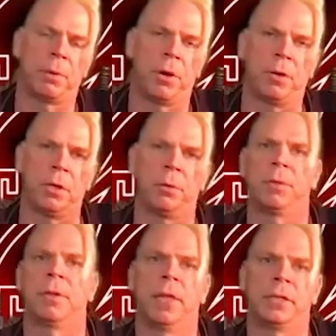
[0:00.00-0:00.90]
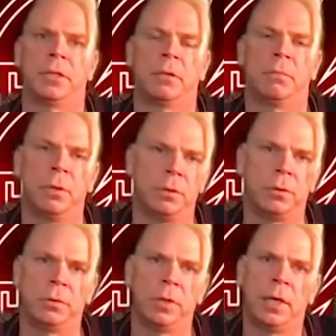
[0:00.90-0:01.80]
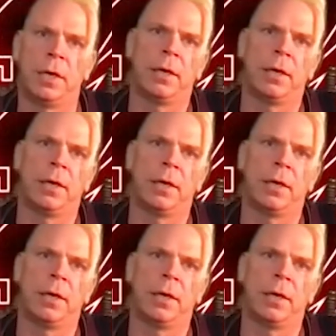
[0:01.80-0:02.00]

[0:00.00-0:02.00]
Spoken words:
partnering with Electric Moon.